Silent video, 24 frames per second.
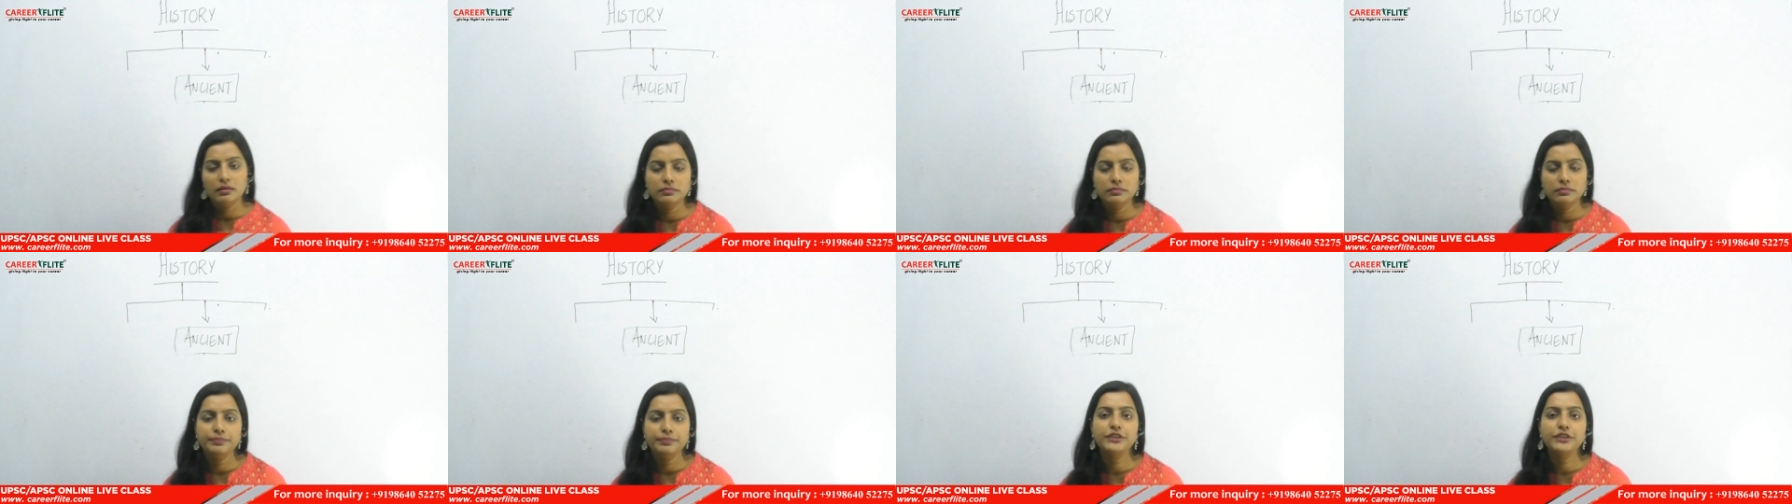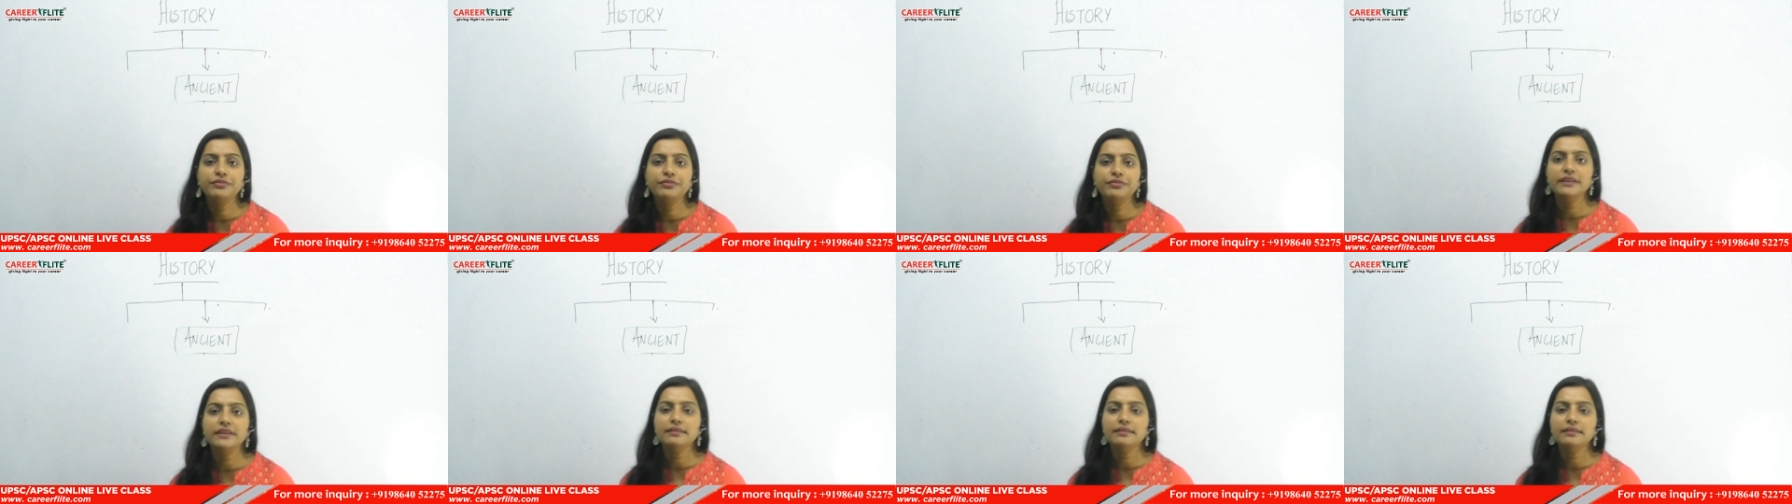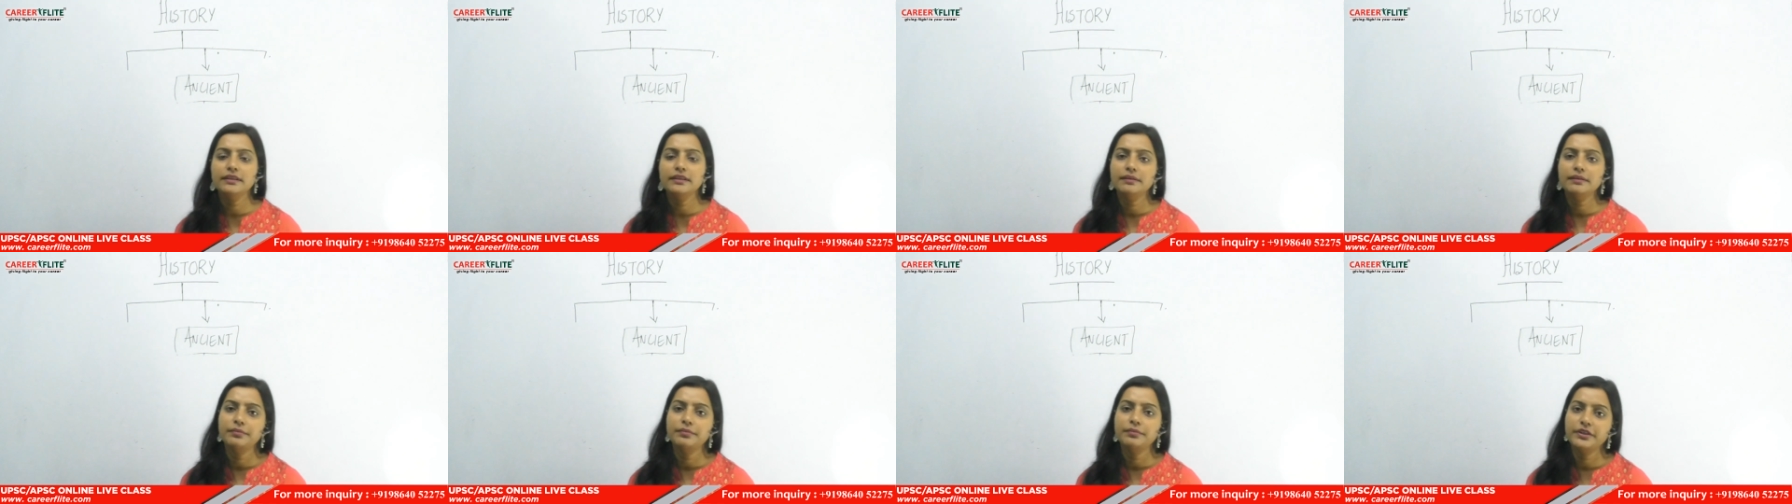between
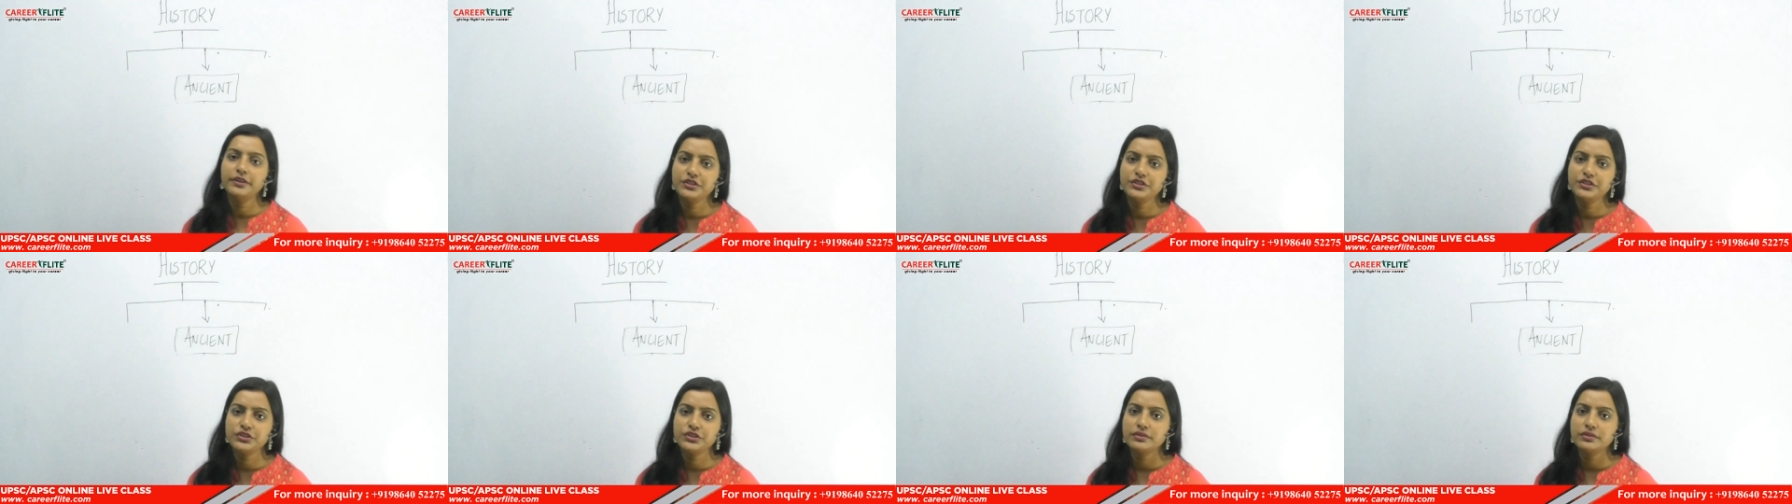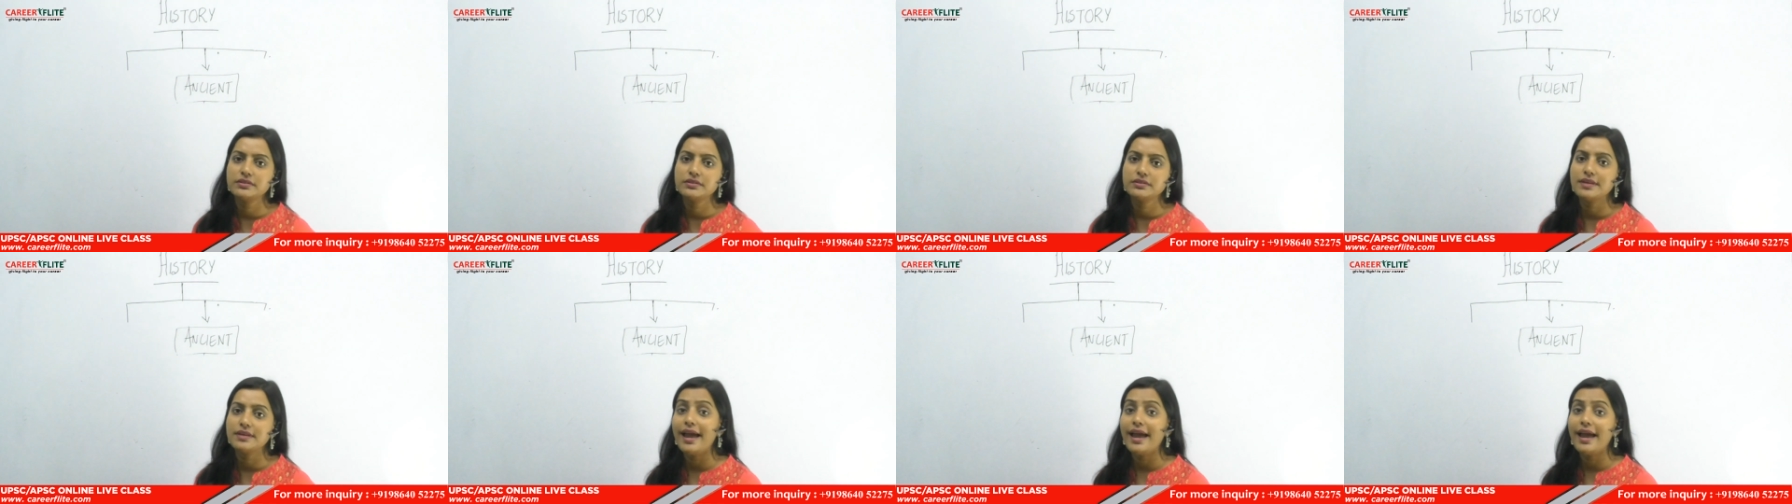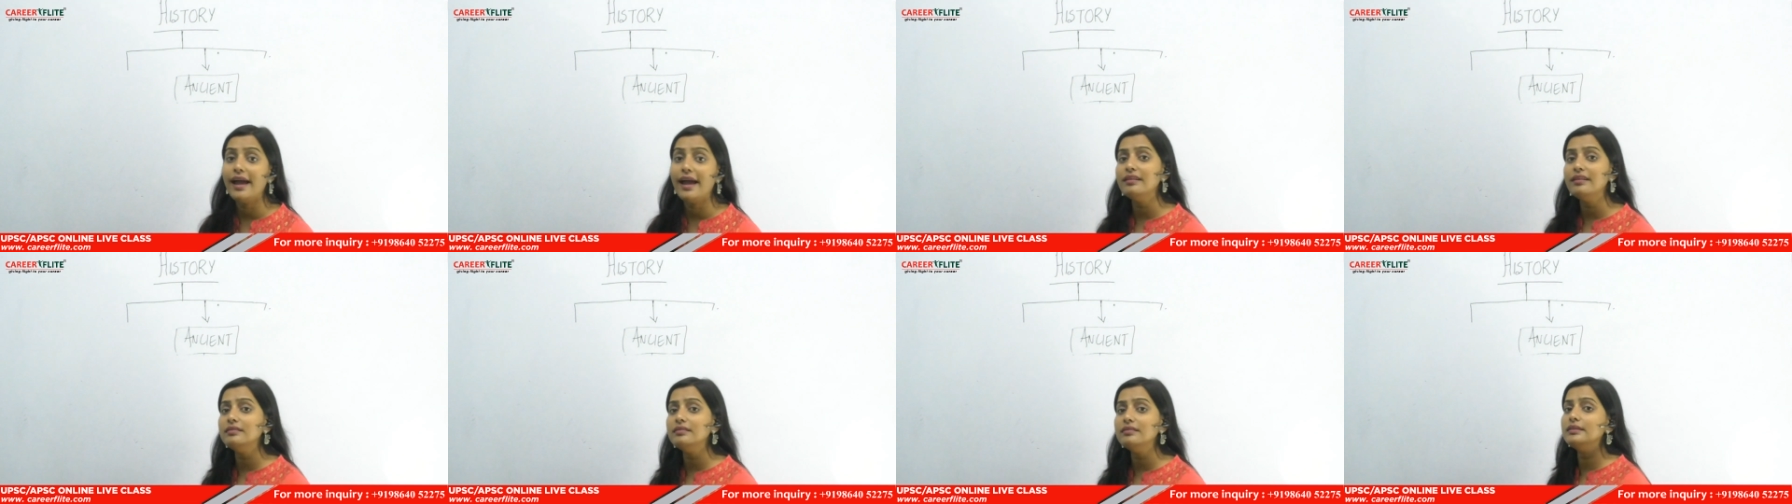the Britishers
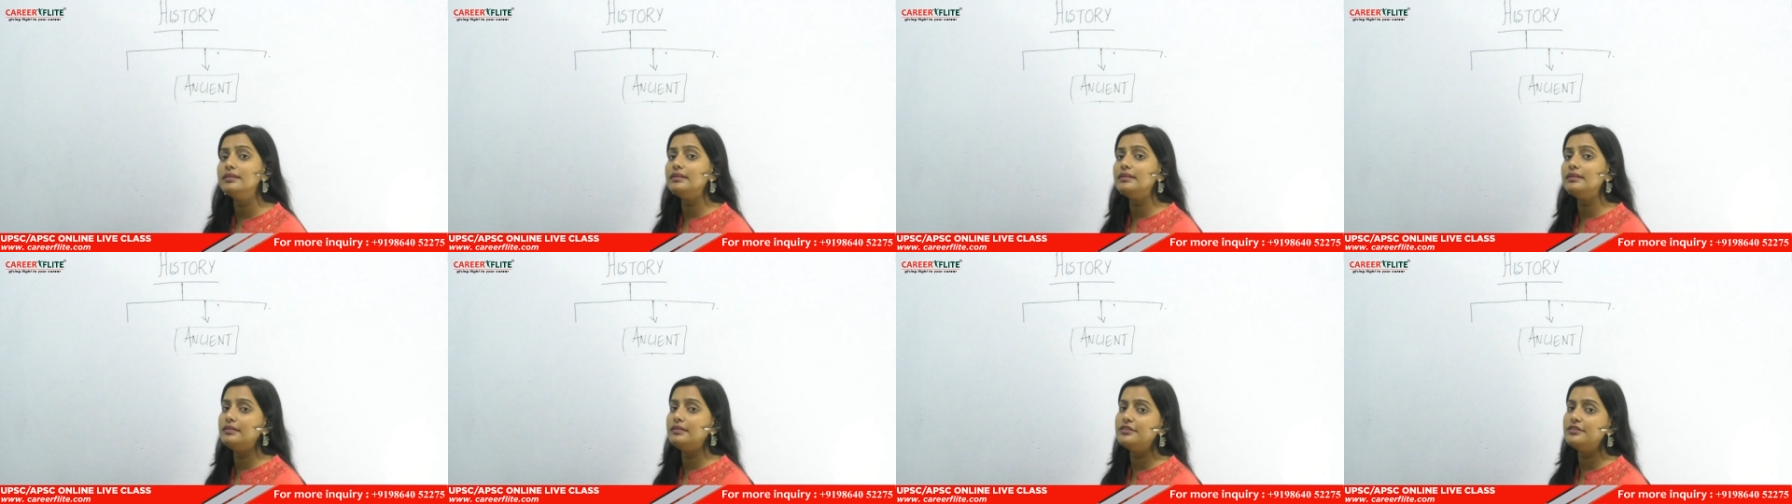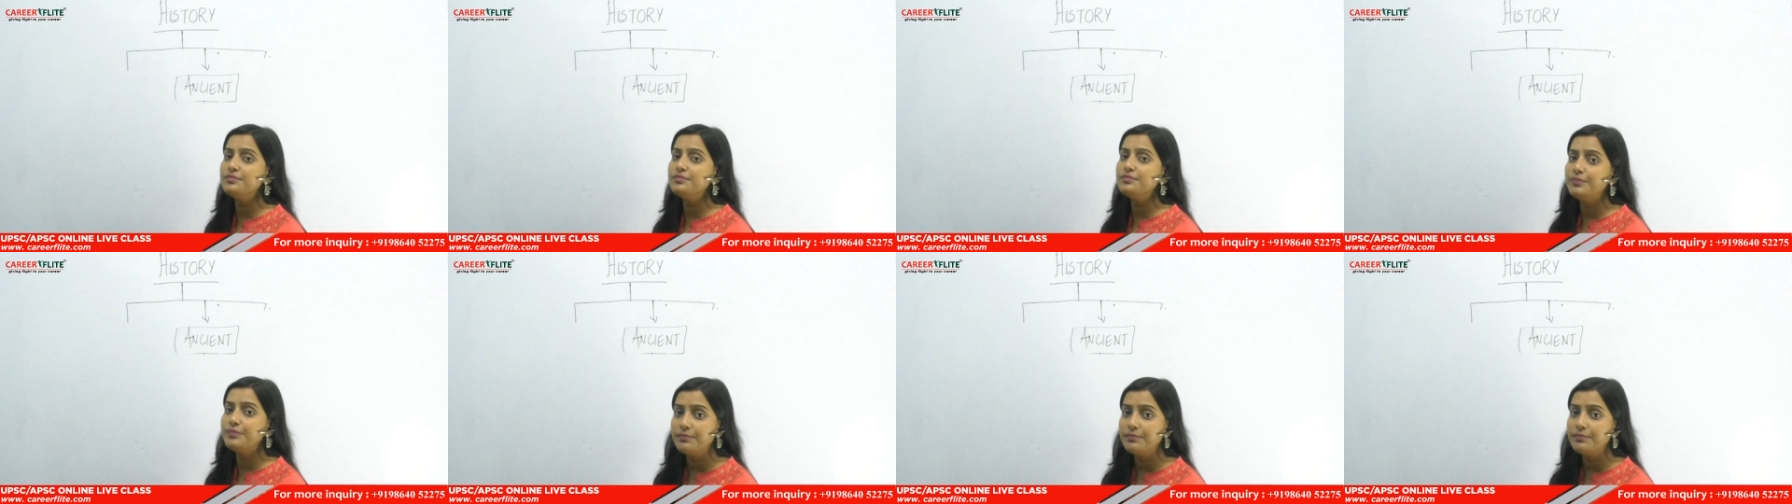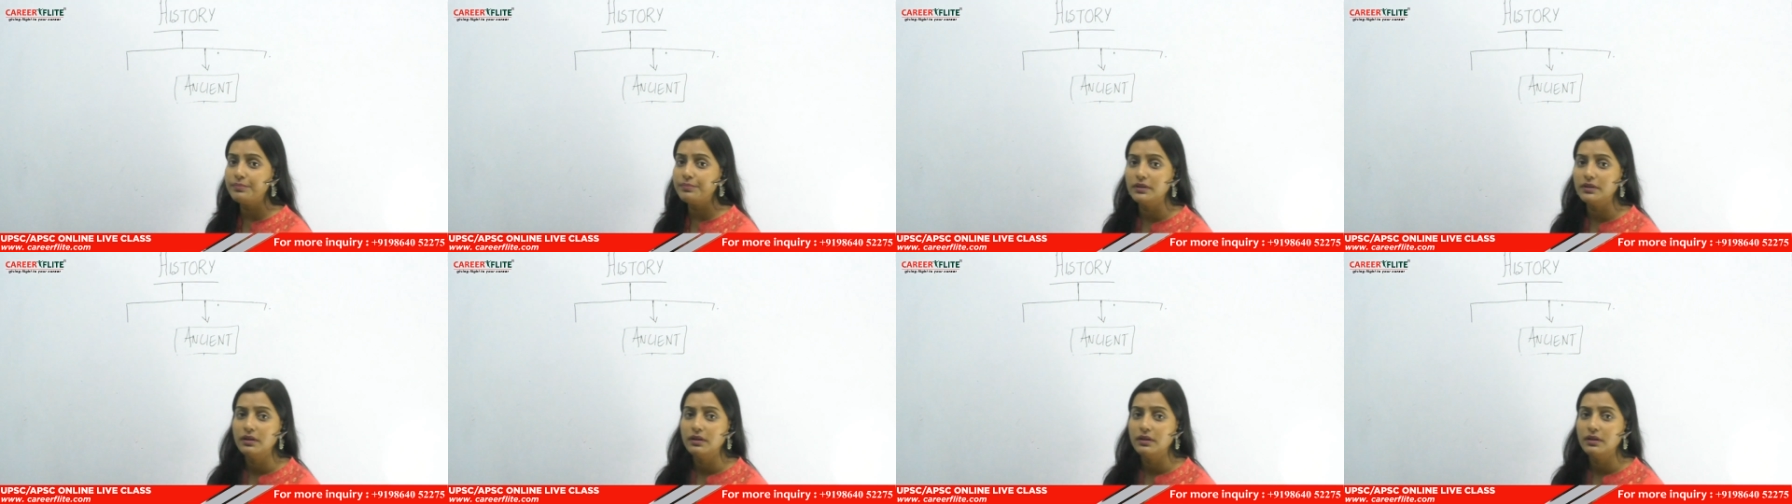and the Indian people,